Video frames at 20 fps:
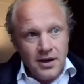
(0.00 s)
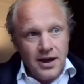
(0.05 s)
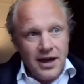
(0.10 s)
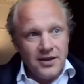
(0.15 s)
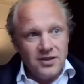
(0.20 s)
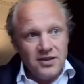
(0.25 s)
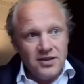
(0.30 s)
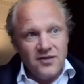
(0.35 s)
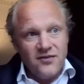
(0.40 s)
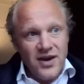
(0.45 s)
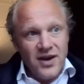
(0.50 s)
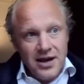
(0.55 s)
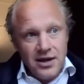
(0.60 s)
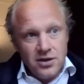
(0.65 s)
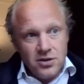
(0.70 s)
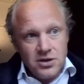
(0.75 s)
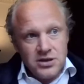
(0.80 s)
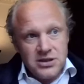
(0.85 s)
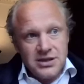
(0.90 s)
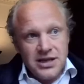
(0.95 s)
And the
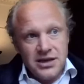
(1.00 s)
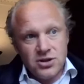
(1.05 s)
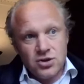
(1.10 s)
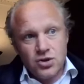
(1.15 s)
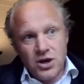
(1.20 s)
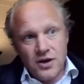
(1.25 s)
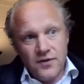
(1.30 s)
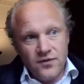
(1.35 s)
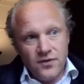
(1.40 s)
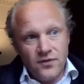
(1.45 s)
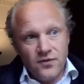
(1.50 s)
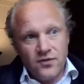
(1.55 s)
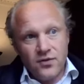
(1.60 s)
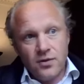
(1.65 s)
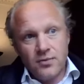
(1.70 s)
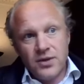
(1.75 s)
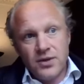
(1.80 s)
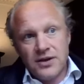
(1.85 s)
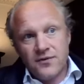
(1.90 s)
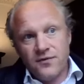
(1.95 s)
value is then driven
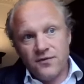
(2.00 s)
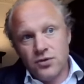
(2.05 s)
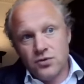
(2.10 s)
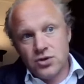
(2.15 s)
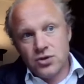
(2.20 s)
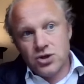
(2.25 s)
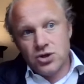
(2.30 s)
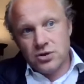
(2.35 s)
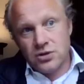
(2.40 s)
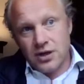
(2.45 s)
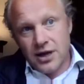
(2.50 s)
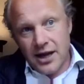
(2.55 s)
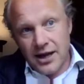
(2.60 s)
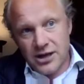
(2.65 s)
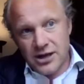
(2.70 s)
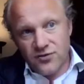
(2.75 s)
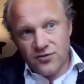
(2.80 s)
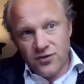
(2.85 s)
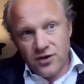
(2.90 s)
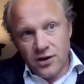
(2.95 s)
from that future
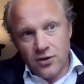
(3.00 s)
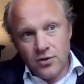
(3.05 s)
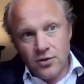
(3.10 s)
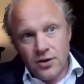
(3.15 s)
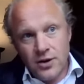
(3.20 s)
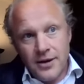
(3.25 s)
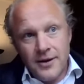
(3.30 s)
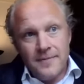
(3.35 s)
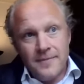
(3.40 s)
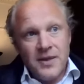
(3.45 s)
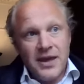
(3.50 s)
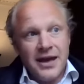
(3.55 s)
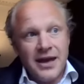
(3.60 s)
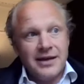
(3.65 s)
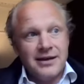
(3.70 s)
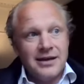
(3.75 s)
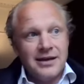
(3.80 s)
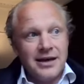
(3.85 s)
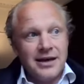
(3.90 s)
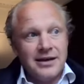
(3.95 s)
cash flow
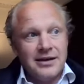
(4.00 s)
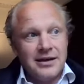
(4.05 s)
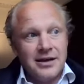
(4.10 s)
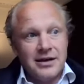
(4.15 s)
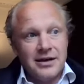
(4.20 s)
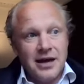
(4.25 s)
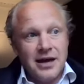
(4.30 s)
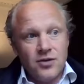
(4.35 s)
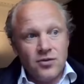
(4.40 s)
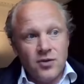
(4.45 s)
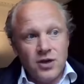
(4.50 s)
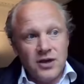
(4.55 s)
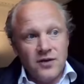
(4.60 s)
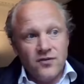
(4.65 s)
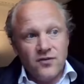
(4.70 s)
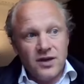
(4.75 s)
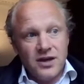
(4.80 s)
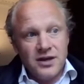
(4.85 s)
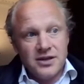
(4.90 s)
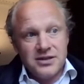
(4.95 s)
and other
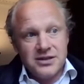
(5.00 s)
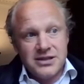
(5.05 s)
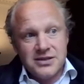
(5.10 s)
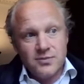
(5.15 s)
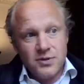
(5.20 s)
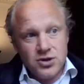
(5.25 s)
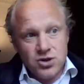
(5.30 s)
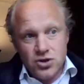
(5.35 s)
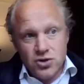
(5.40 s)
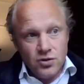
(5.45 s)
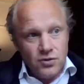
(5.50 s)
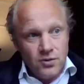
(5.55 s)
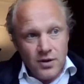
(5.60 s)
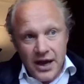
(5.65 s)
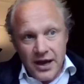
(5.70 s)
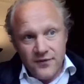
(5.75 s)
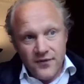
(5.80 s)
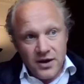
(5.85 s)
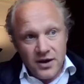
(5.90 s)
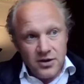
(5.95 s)
influences which you
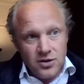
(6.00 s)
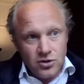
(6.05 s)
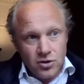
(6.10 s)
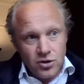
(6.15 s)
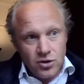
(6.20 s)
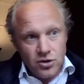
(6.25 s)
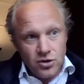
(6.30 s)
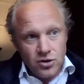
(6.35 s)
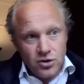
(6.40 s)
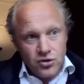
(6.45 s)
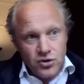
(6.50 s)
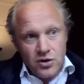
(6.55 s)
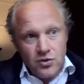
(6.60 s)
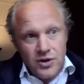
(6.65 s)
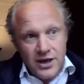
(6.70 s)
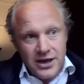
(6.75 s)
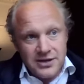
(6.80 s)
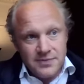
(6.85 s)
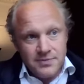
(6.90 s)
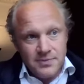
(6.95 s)
have under
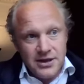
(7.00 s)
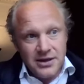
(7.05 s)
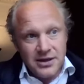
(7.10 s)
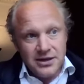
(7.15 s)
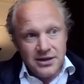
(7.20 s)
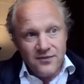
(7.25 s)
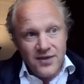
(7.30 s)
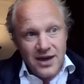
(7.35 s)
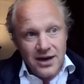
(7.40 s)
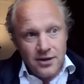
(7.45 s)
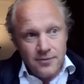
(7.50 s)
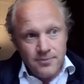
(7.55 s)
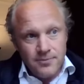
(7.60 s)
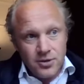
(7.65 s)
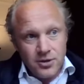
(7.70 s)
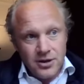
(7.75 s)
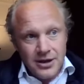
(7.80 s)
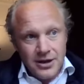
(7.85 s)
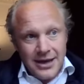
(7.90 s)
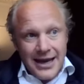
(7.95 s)
control as being a
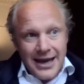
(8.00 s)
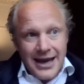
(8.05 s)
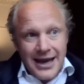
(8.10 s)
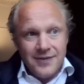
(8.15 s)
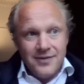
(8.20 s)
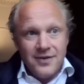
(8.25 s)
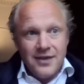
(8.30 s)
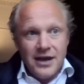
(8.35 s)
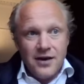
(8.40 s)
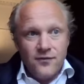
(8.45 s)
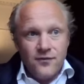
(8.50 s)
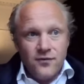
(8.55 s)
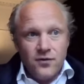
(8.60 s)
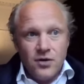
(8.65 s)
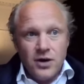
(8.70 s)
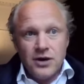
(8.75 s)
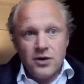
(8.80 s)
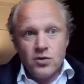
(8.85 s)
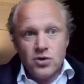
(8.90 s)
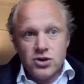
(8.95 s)
developer, and therefore,
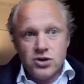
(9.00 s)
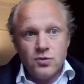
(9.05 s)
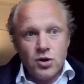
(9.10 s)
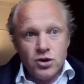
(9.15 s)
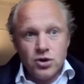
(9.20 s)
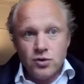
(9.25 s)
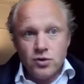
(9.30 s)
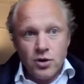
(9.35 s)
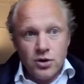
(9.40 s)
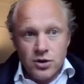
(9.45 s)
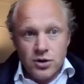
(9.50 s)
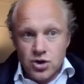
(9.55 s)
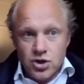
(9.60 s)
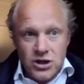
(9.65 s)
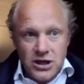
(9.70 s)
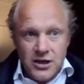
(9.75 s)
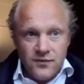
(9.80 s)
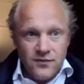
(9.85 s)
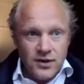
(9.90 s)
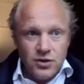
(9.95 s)
and also what you want to
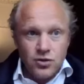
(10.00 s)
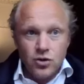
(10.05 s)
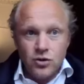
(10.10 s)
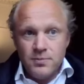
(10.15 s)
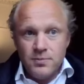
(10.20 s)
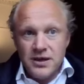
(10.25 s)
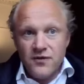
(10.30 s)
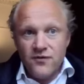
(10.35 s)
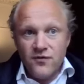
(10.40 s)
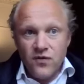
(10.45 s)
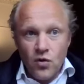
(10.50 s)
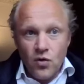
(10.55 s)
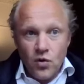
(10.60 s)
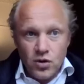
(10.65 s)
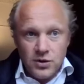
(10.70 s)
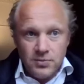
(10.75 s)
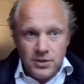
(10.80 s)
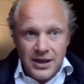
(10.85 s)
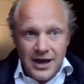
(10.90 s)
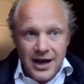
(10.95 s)
achieve. It could be
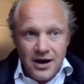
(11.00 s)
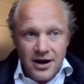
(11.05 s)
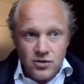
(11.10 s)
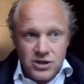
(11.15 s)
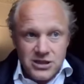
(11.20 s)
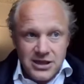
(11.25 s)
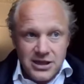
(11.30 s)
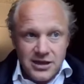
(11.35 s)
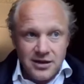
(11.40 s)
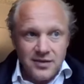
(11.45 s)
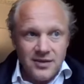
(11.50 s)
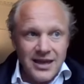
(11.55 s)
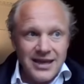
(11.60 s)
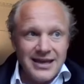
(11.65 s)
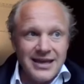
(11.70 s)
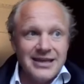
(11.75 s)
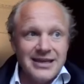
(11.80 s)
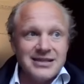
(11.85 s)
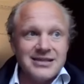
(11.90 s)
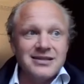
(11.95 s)
affordable housing. That
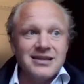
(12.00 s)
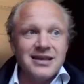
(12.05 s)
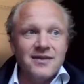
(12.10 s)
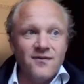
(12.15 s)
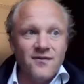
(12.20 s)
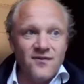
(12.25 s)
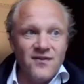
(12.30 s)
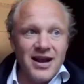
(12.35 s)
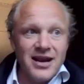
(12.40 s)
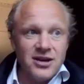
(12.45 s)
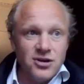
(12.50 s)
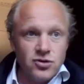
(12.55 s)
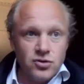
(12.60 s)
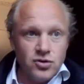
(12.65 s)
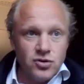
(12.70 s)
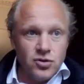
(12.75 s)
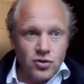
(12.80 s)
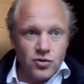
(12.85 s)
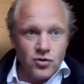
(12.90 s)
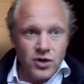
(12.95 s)
is the value
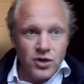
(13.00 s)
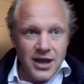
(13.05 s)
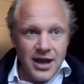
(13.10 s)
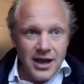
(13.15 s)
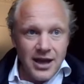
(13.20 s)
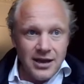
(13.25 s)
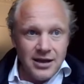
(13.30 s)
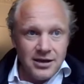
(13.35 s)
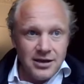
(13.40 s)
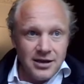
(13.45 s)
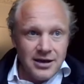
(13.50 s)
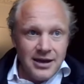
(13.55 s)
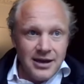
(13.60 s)
you create.